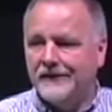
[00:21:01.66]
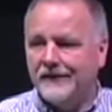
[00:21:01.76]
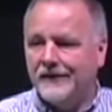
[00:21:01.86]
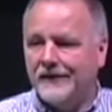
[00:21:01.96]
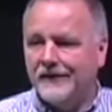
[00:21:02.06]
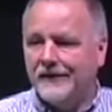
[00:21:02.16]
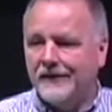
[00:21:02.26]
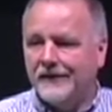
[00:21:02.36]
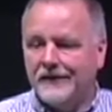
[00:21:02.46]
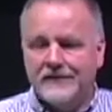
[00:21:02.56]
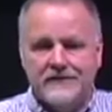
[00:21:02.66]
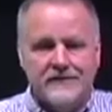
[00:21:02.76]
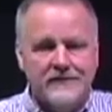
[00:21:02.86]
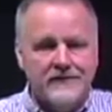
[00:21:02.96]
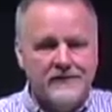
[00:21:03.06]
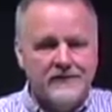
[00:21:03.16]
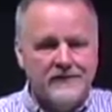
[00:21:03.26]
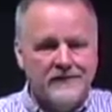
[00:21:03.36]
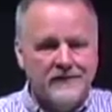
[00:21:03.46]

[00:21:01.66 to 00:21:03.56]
(no one is talking)